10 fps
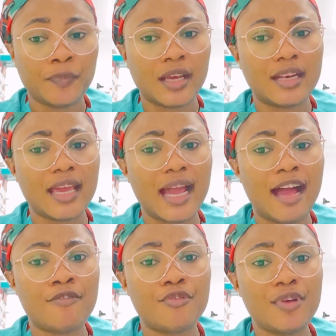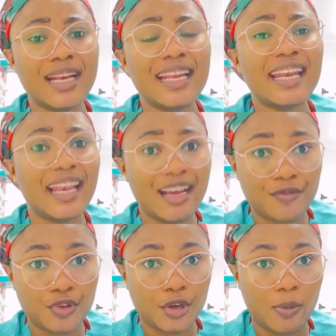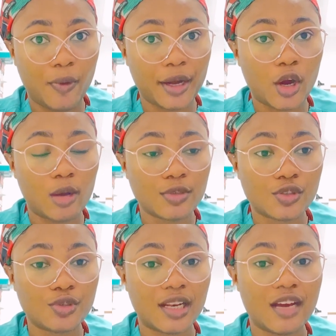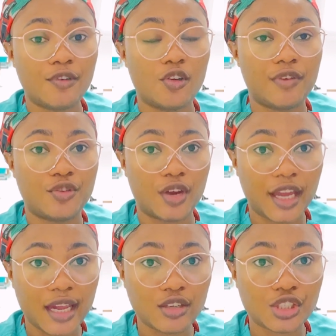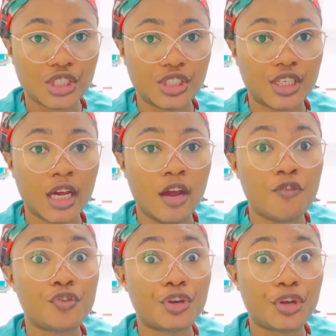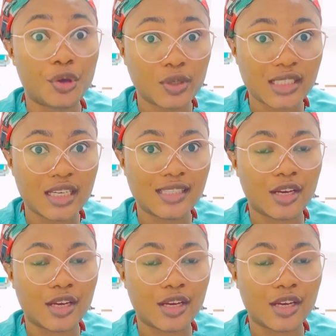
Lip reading: They have really leveled up when it comes to the level of education for nurses.